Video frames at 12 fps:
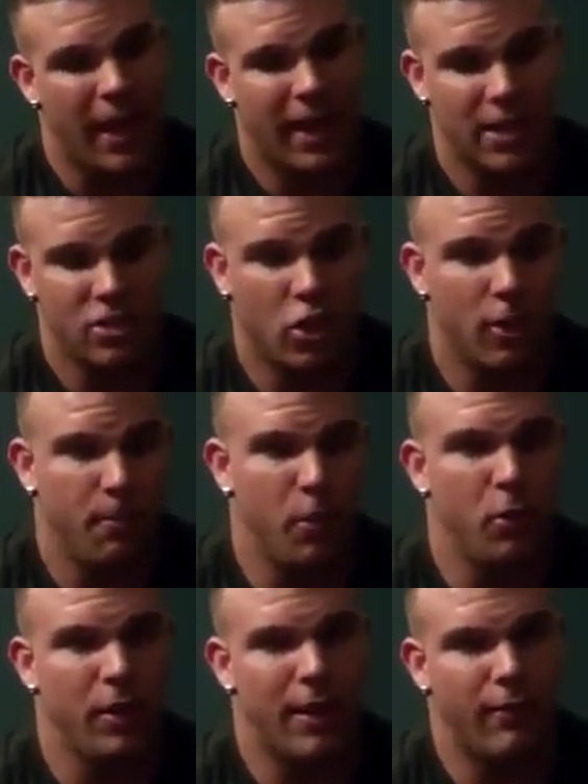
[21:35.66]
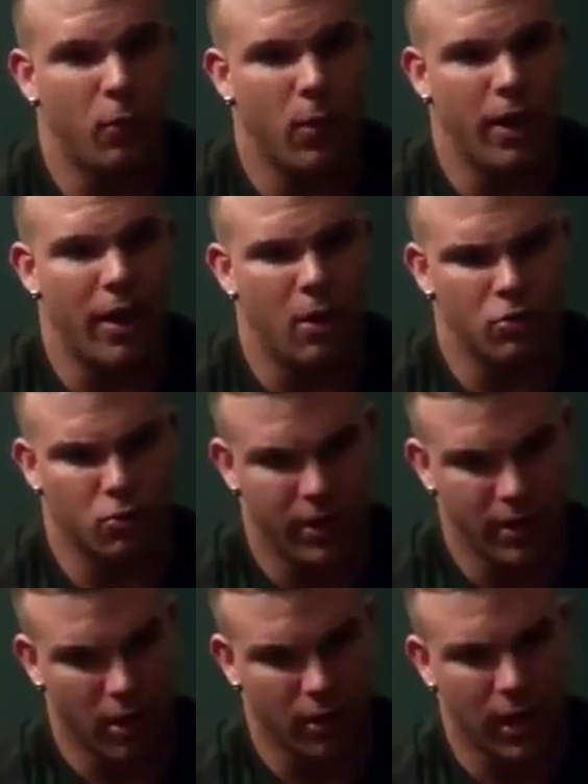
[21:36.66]
And I started puking everywhere, and I was
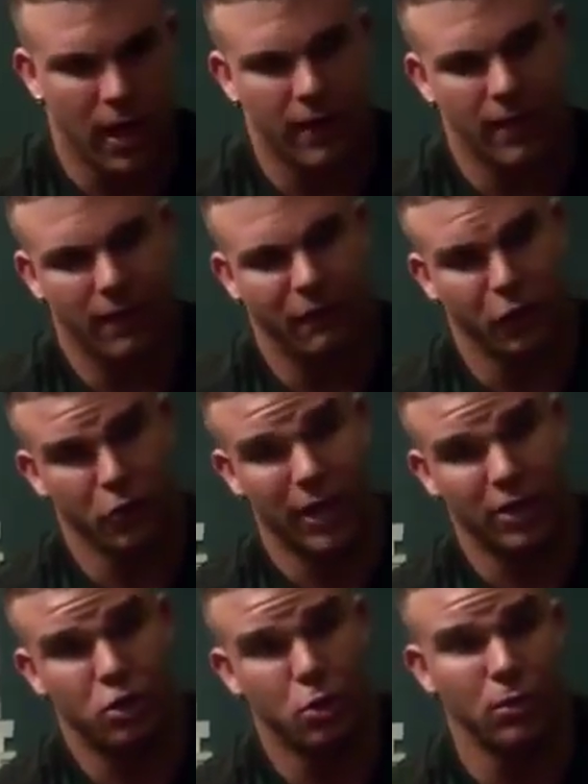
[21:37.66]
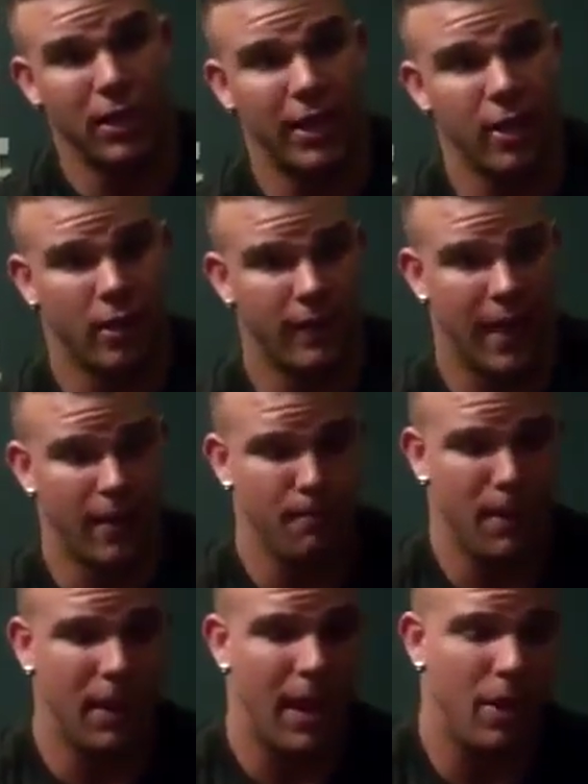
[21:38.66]
reading online that if you're like too lean on that
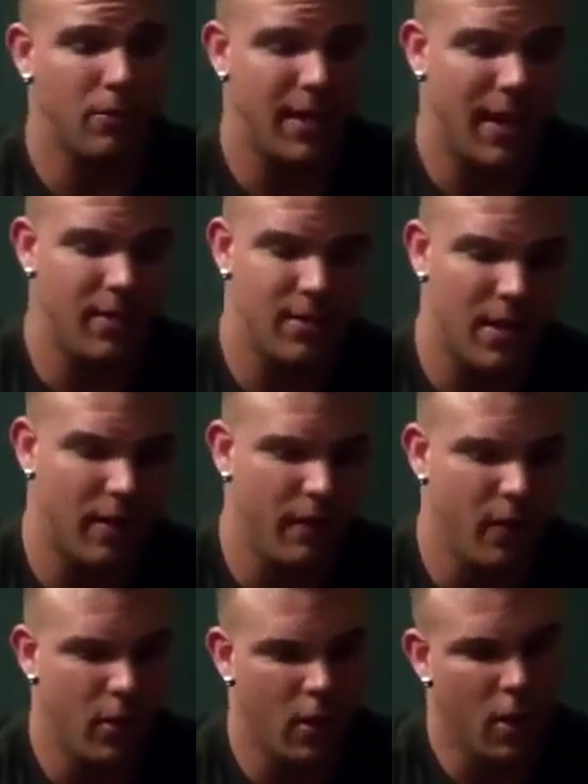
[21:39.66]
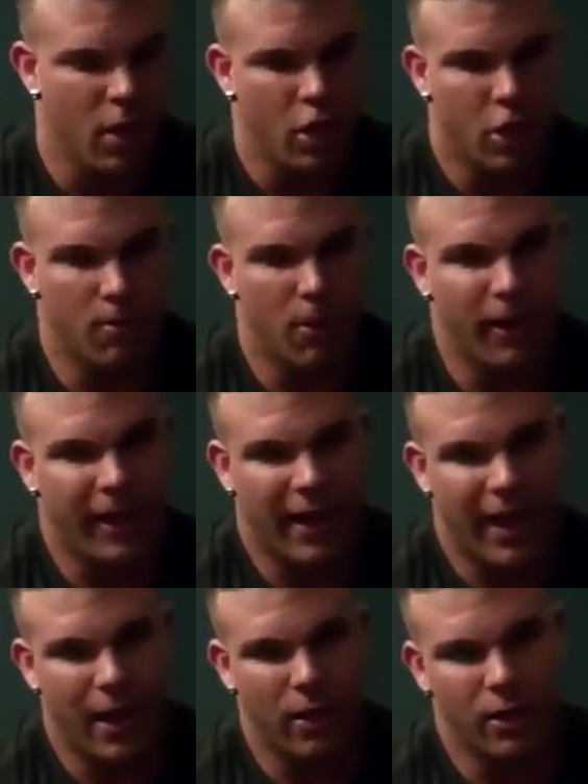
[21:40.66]
melanotan stuff, your body
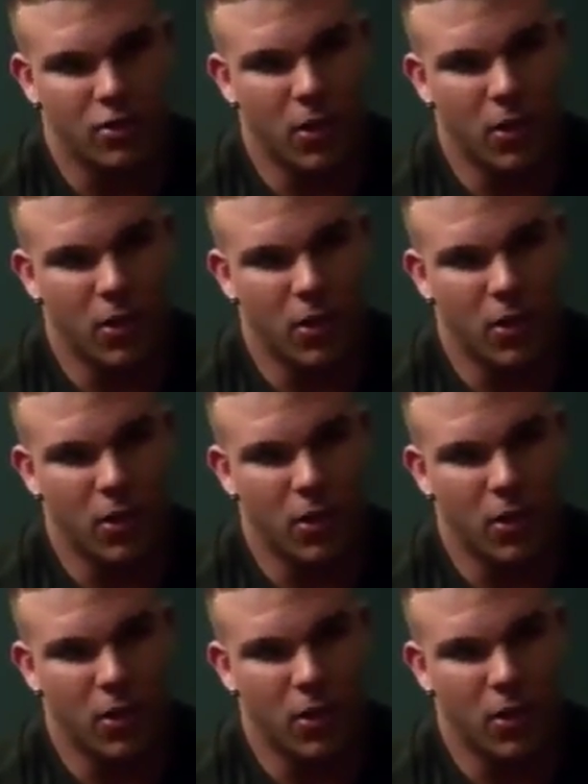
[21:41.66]
can't handle it.